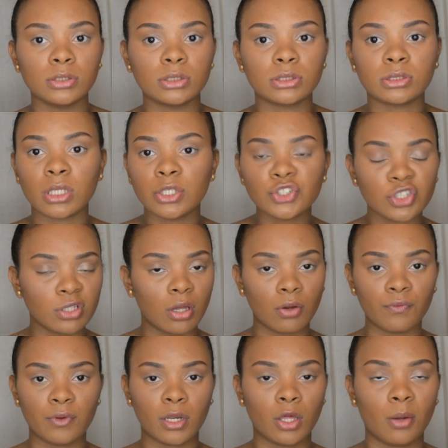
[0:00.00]
such a
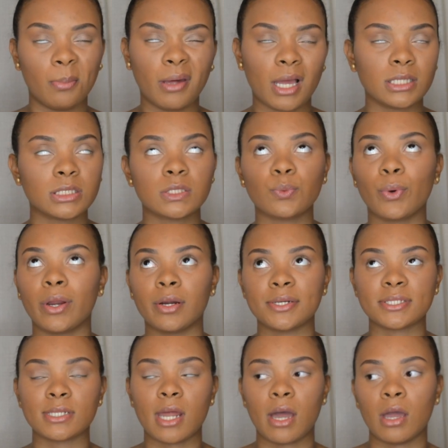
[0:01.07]
long video, but I swear
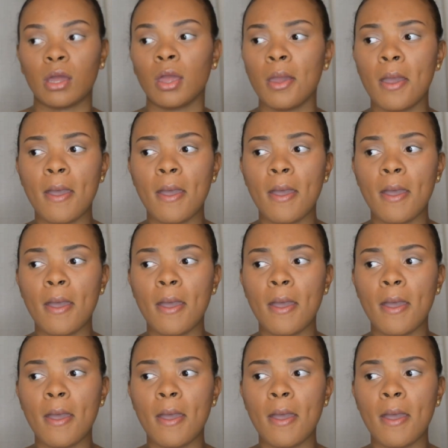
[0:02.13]
it's not.